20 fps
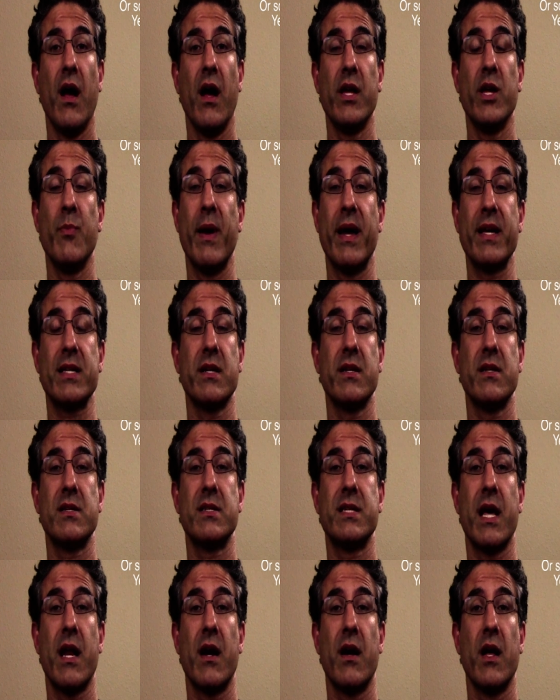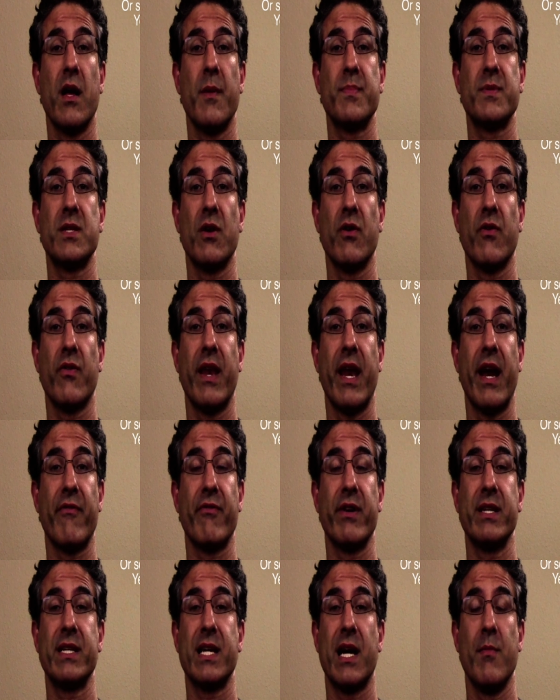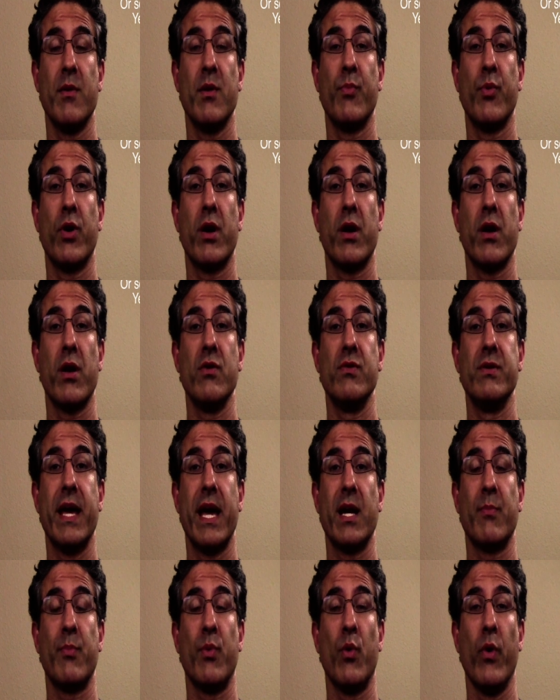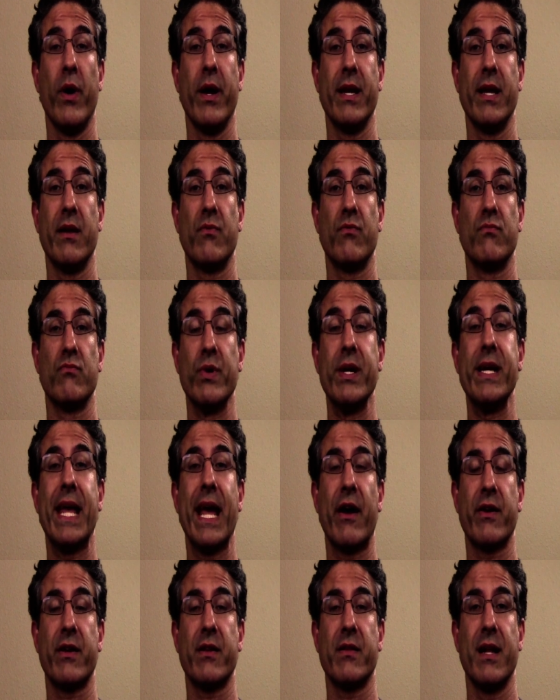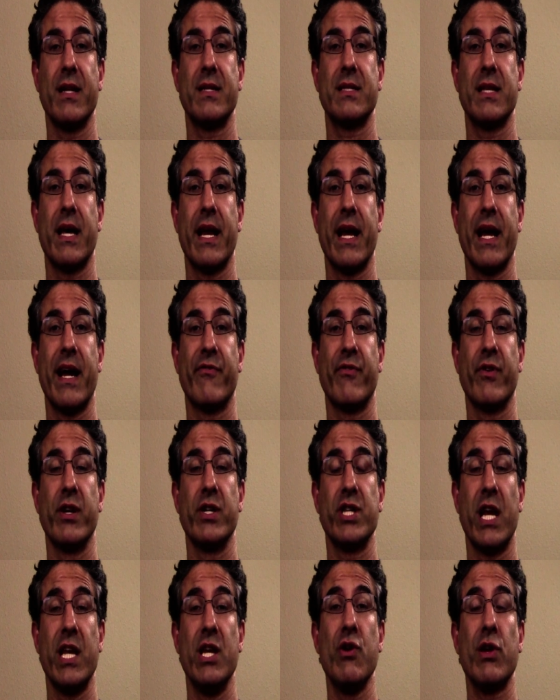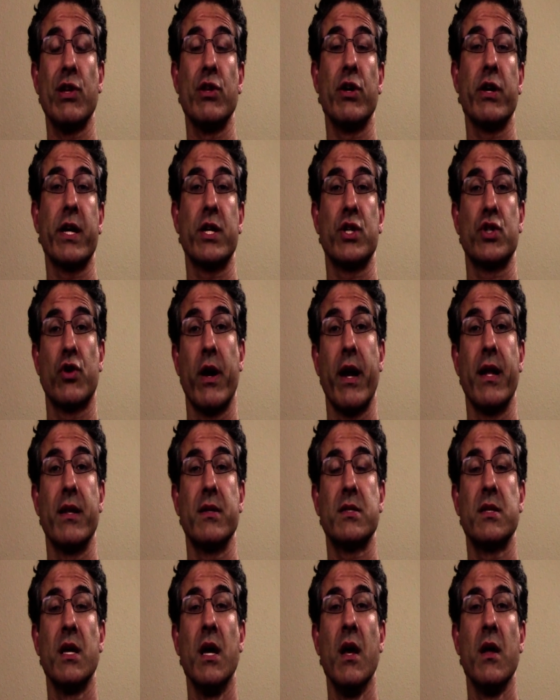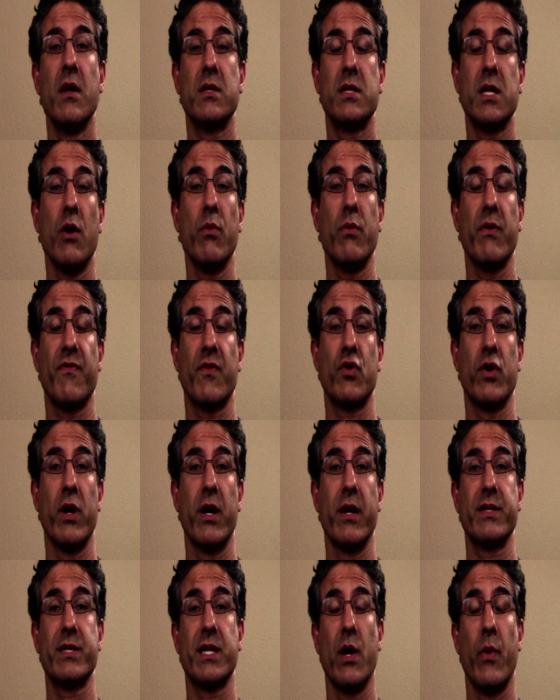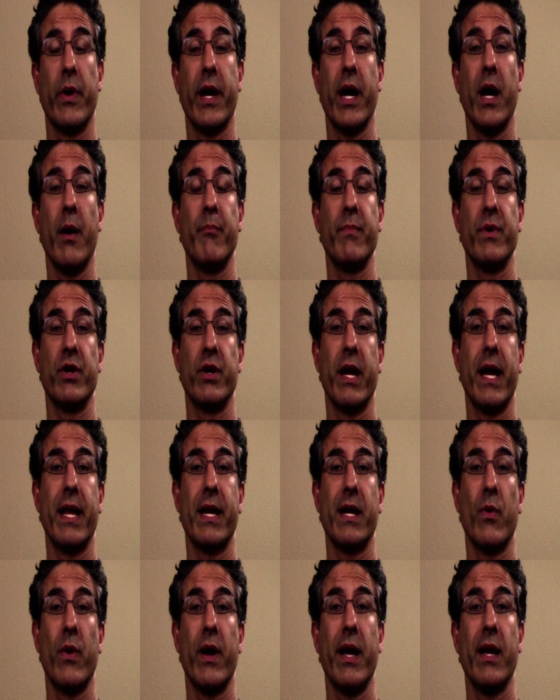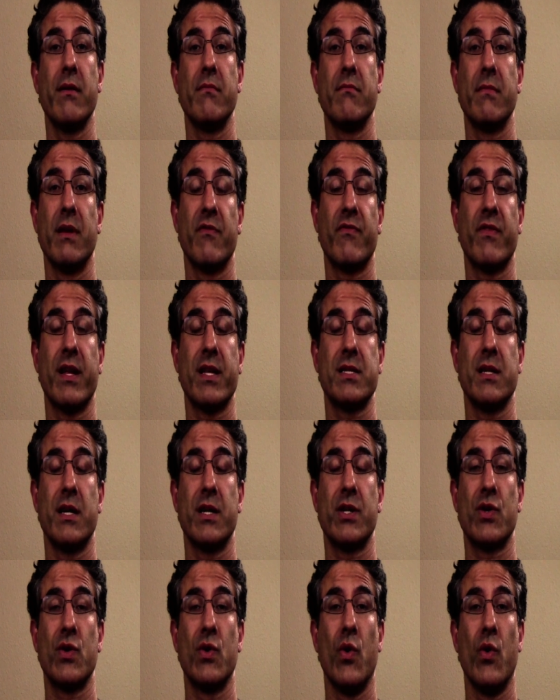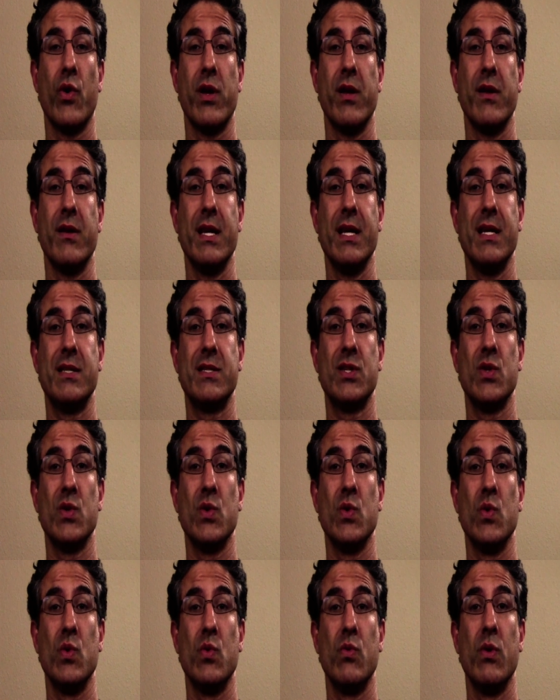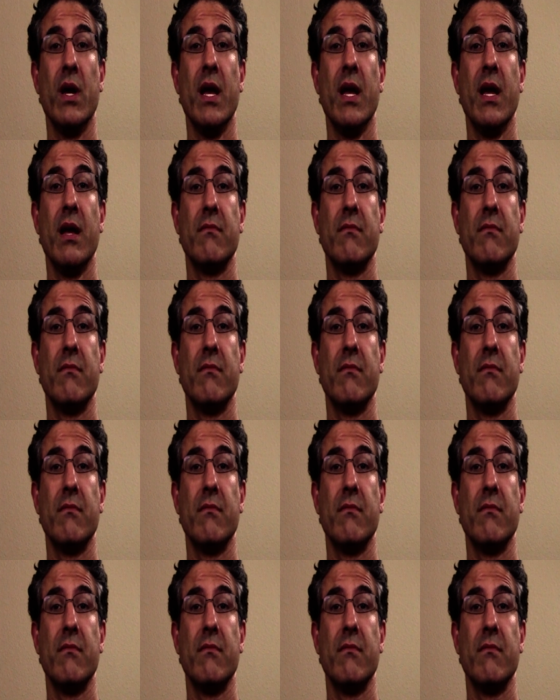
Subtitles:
You basically just set it up so that every time you put in a new data point, it recalculates that average and you can look at trends. So if the trend is going up, you're gaining weight, and if that's not your goal, you need to